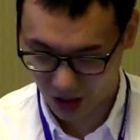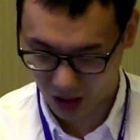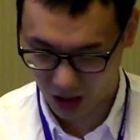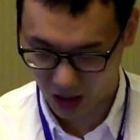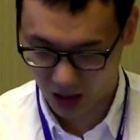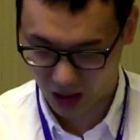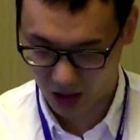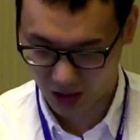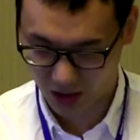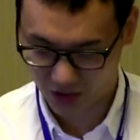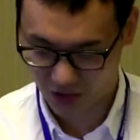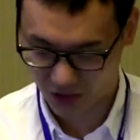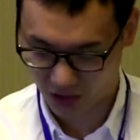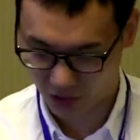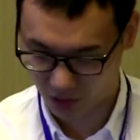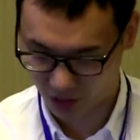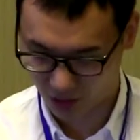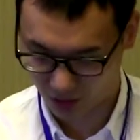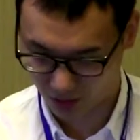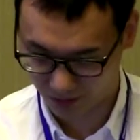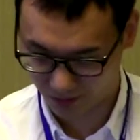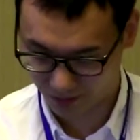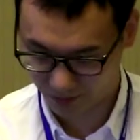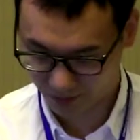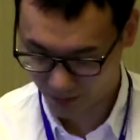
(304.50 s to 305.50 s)
the
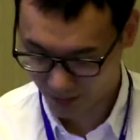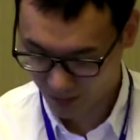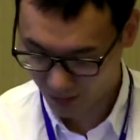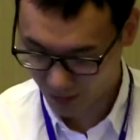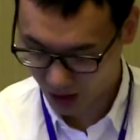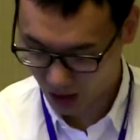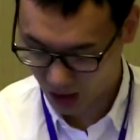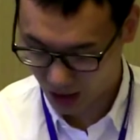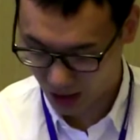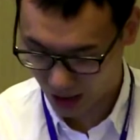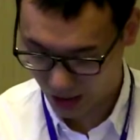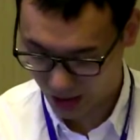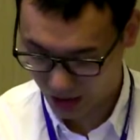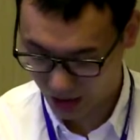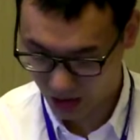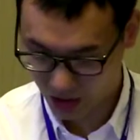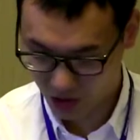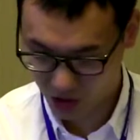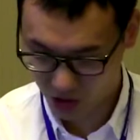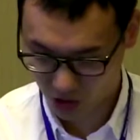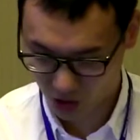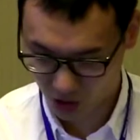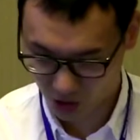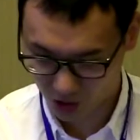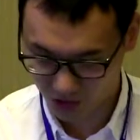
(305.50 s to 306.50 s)
serum.
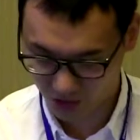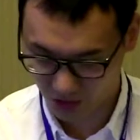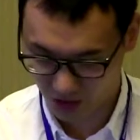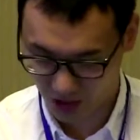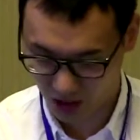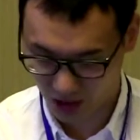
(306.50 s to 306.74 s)
It shows